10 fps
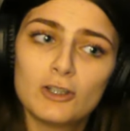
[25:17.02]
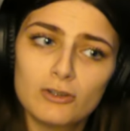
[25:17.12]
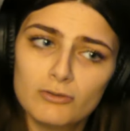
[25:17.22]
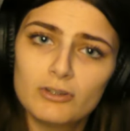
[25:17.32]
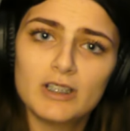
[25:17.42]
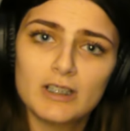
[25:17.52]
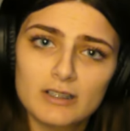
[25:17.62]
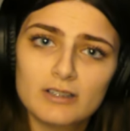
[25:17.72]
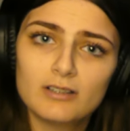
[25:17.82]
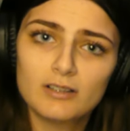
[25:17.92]
Eugene
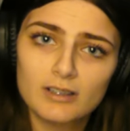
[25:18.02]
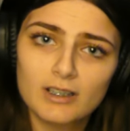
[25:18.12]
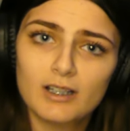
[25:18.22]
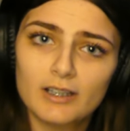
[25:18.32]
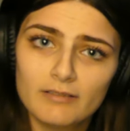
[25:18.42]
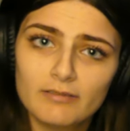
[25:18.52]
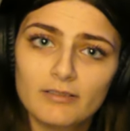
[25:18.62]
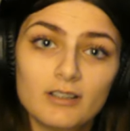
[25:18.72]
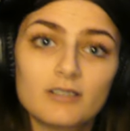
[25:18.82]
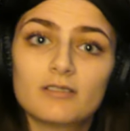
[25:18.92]
is still alive,
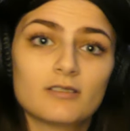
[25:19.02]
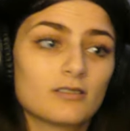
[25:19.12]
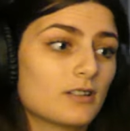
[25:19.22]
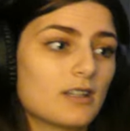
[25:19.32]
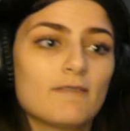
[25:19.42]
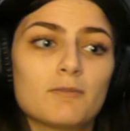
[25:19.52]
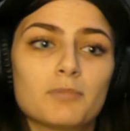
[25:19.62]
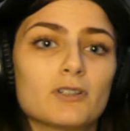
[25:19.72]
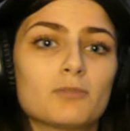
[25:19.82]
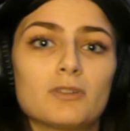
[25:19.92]
because even
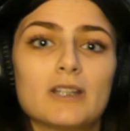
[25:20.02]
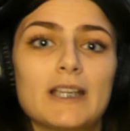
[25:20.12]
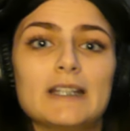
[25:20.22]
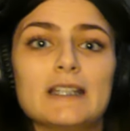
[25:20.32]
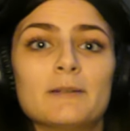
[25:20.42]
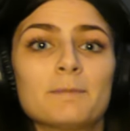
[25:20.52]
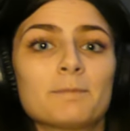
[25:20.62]
Principal Lady